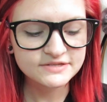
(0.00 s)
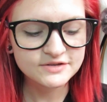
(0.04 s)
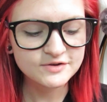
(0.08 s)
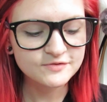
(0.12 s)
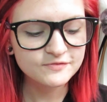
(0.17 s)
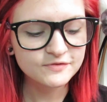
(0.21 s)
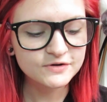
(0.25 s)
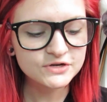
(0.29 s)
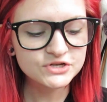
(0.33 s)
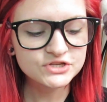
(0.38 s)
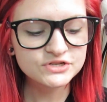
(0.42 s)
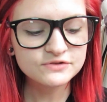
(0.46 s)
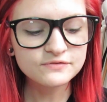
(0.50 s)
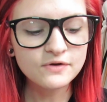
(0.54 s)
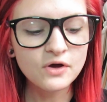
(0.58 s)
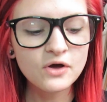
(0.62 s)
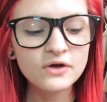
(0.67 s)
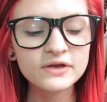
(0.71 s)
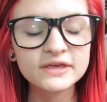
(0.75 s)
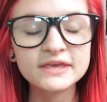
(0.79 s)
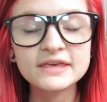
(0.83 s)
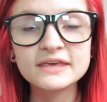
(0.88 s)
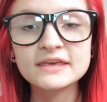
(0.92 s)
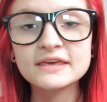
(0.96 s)
So first of
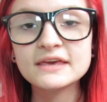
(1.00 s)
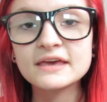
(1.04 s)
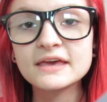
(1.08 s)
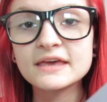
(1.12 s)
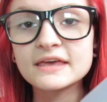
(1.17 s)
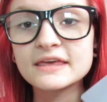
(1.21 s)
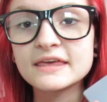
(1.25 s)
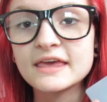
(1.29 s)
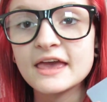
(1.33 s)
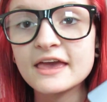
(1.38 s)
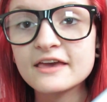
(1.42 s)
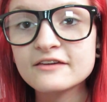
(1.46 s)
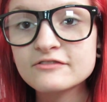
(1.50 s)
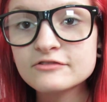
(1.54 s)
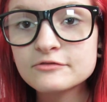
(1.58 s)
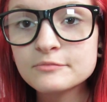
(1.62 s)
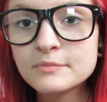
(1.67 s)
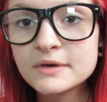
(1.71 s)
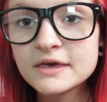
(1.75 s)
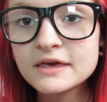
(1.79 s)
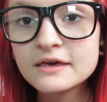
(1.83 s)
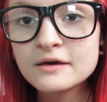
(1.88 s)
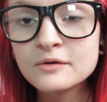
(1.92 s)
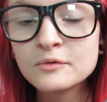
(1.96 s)
all, he gave
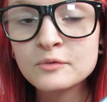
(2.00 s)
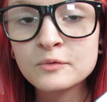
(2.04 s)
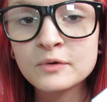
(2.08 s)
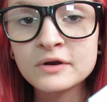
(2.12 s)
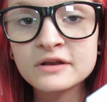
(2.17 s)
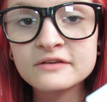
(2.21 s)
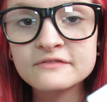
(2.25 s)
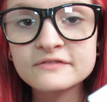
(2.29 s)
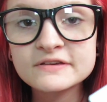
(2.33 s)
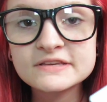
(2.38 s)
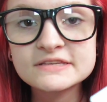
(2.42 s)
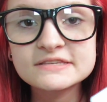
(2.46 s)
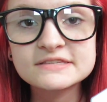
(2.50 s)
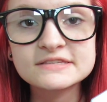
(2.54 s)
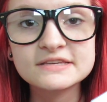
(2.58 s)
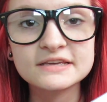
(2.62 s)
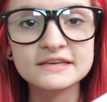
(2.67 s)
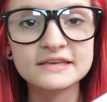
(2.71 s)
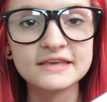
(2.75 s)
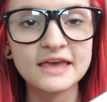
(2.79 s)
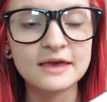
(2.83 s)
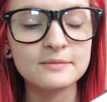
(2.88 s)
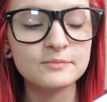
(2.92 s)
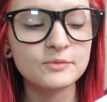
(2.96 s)
me one of his
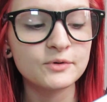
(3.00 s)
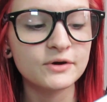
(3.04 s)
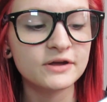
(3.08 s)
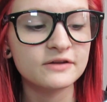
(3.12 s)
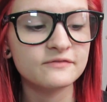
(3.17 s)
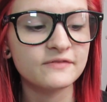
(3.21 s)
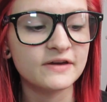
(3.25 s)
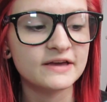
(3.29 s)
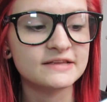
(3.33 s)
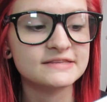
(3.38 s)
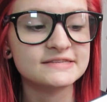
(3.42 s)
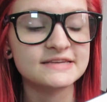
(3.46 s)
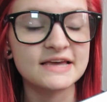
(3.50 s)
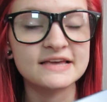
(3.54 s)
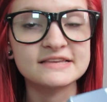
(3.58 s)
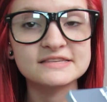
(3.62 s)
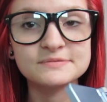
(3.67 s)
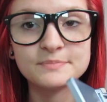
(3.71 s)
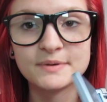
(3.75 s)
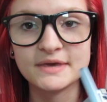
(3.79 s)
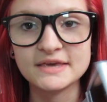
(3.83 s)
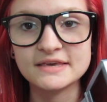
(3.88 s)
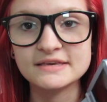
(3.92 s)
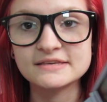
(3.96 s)
Game Boy Advance
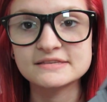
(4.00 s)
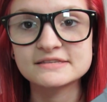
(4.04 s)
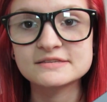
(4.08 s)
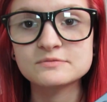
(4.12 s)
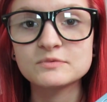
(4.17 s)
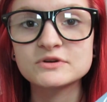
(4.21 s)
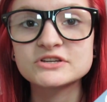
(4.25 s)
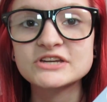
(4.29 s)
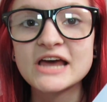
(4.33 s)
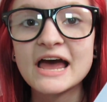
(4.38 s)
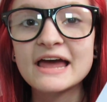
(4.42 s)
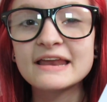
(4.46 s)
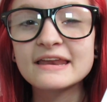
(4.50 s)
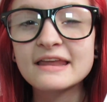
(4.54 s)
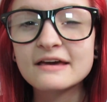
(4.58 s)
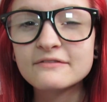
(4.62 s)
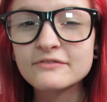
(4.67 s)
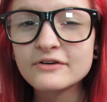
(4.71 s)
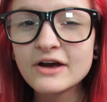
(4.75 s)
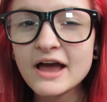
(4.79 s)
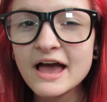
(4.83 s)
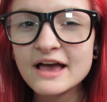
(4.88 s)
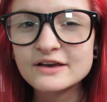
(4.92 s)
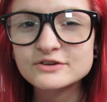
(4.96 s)
SPs, which I
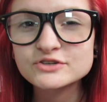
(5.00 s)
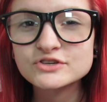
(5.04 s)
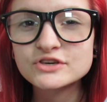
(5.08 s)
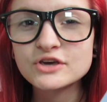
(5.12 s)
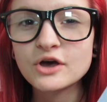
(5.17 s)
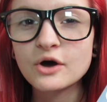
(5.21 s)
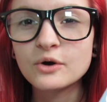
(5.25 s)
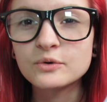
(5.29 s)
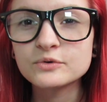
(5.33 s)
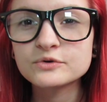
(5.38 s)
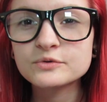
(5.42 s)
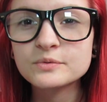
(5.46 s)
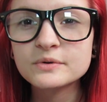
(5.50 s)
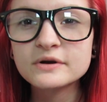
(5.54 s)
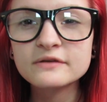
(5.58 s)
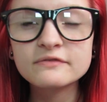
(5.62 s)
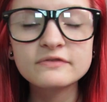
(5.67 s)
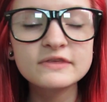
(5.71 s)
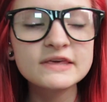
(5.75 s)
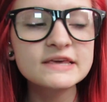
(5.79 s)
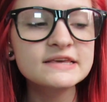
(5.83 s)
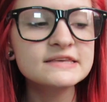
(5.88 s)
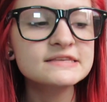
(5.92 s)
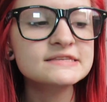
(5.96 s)
never actually owned one
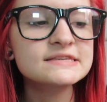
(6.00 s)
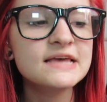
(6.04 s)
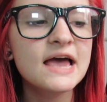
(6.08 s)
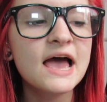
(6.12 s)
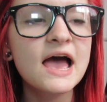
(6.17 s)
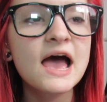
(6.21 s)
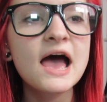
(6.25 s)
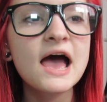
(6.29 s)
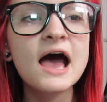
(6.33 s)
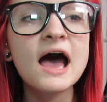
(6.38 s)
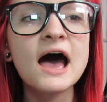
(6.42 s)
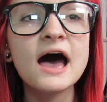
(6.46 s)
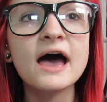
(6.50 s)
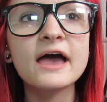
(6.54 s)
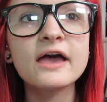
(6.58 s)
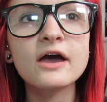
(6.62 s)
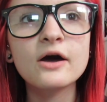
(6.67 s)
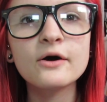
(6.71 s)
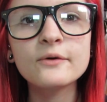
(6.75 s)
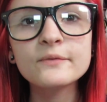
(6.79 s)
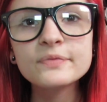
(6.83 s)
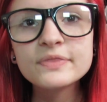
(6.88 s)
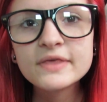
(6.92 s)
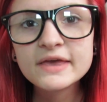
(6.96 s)
of these. I
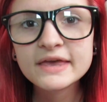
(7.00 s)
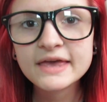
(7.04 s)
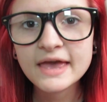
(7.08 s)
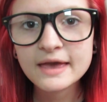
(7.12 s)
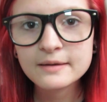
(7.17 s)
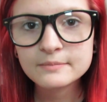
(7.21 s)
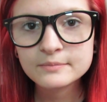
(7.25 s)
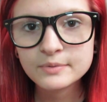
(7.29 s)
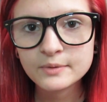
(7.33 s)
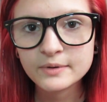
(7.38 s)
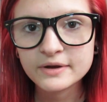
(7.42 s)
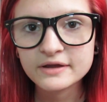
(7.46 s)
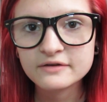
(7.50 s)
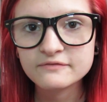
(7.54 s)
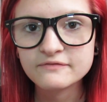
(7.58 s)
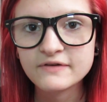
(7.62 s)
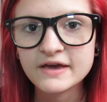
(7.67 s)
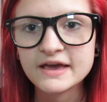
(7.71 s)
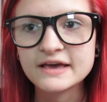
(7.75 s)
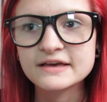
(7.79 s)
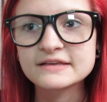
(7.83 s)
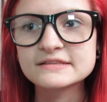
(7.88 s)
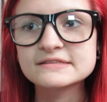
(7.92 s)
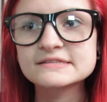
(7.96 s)
owned the Game Boy
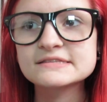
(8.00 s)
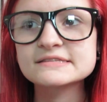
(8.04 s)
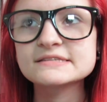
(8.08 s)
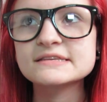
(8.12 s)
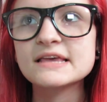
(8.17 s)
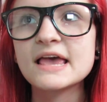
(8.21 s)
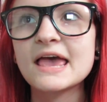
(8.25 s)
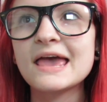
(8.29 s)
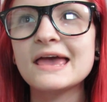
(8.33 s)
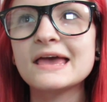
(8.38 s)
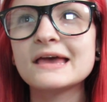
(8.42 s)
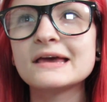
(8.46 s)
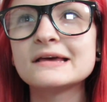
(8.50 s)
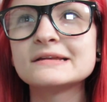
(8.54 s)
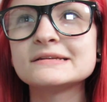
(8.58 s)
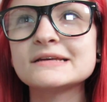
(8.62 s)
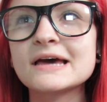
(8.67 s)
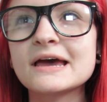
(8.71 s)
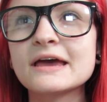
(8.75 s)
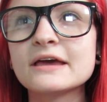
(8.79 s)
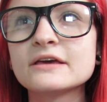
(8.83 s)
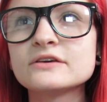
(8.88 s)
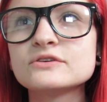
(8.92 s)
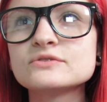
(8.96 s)
Advance, and
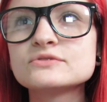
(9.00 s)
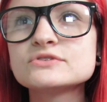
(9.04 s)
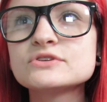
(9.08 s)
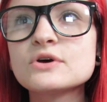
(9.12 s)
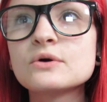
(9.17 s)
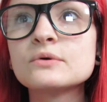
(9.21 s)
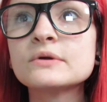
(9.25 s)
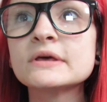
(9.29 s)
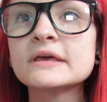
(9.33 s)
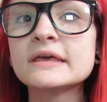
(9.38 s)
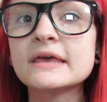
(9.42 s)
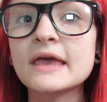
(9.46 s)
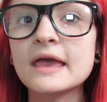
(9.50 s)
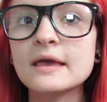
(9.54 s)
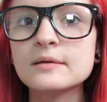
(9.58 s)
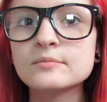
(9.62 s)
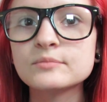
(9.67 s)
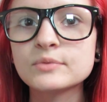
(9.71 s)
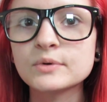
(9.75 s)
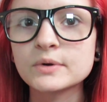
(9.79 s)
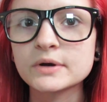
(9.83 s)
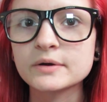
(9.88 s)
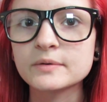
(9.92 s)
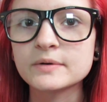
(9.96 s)
I used to own a
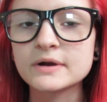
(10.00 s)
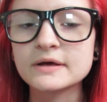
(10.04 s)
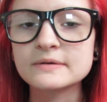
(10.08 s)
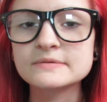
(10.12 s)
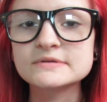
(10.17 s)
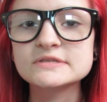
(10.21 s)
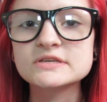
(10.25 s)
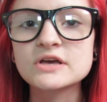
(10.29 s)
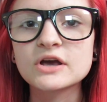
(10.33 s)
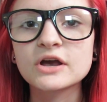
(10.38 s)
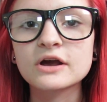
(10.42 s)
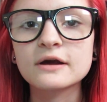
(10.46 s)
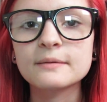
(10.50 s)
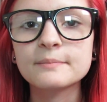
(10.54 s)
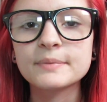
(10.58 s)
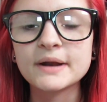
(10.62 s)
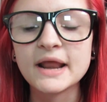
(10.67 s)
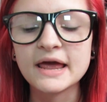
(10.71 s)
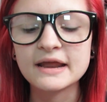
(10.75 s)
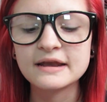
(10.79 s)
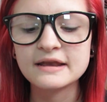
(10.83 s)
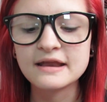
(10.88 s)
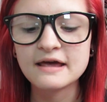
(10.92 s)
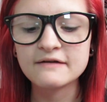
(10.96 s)
Game Boy when I was younger,
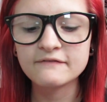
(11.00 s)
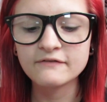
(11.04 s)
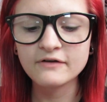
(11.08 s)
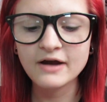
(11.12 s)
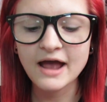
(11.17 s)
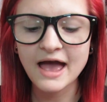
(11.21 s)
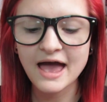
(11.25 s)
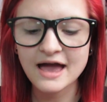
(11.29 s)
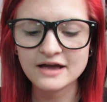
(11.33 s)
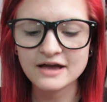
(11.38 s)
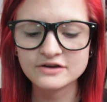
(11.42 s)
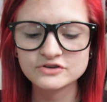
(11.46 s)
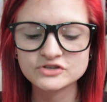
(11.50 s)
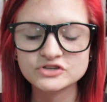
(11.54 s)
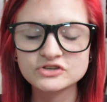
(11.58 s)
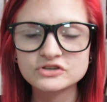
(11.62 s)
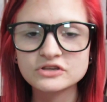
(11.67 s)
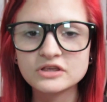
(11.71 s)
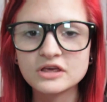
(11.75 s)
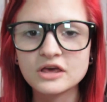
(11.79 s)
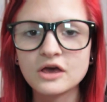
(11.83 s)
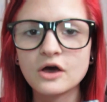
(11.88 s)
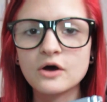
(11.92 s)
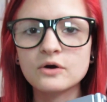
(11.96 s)
but I never
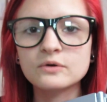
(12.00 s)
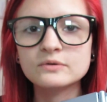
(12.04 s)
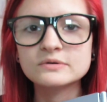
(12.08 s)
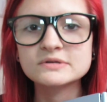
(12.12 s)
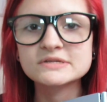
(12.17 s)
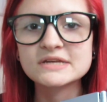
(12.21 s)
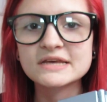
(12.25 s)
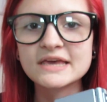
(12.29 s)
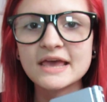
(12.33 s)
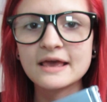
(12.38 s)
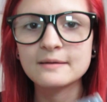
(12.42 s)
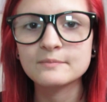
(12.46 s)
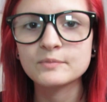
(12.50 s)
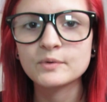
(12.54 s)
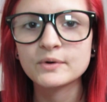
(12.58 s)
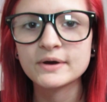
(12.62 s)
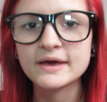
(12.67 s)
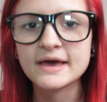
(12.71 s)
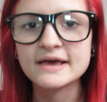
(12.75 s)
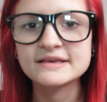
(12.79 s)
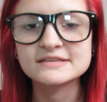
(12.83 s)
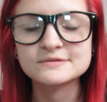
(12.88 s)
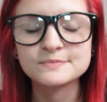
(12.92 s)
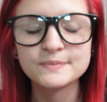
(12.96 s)
actually owned a Game
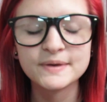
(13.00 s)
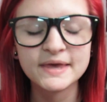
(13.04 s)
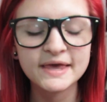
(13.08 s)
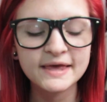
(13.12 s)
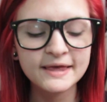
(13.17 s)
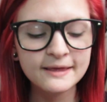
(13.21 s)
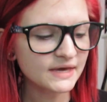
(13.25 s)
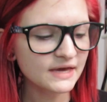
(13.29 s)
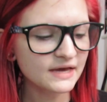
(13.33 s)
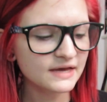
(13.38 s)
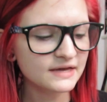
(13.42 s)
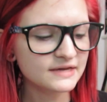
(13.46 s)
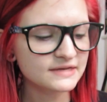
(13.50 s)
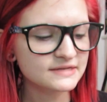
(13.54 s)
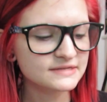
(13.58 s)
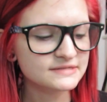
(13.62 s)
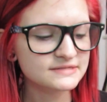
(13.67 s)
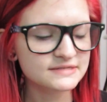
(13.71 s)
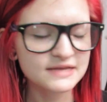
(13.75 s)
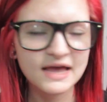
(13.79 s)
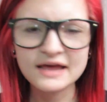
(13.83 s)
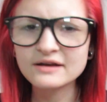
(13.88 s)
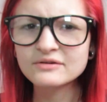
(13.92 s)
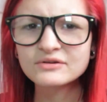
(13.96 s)
Boy SP
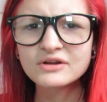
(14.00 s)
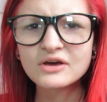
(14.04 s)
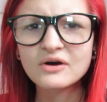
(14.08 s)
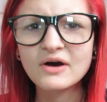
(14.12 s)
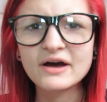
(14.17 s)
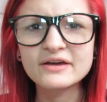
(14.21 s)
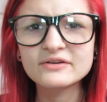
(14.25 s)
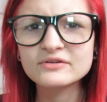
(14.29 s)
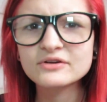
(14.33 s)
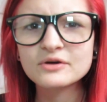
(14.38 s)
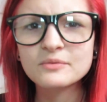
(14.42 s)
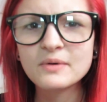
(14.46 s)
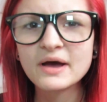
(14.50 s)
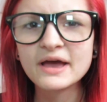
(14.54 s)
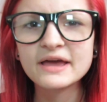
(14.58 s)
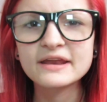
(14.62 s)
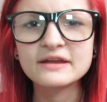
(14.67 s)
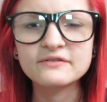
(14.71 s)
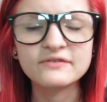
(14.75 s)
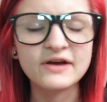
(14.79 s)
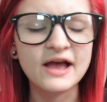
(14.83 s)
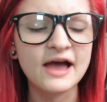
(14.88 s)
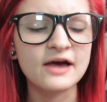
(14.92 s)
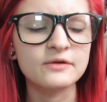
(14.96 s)
because I don't know why I
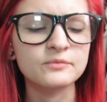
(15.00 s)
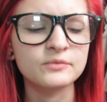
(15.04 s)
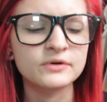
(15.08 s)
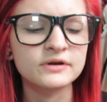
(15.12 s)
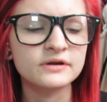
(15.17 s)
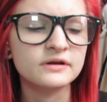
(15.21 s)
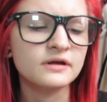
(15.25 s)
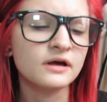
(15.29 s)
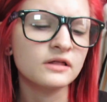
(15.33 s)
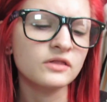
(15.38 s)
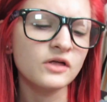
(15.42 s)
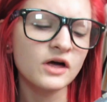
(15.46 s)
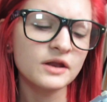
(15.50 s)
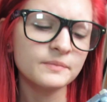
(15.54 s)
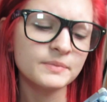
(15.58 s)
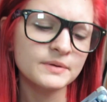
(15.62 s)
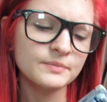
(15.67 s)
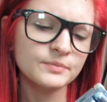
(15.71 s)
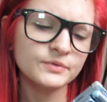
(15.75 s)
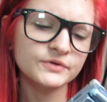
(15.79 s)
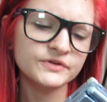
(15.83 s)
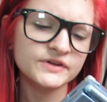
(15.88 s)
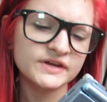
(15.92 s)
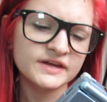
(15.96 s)
never had one. A lot of
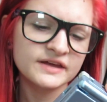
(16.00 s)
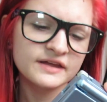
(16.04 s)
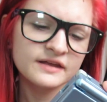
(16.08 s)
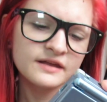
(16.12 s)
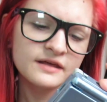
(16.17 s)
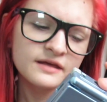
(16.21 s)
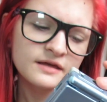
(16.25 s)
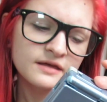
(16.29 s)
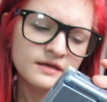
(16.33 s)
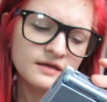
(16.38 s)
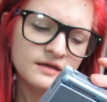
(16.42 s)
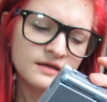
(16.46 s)
people did.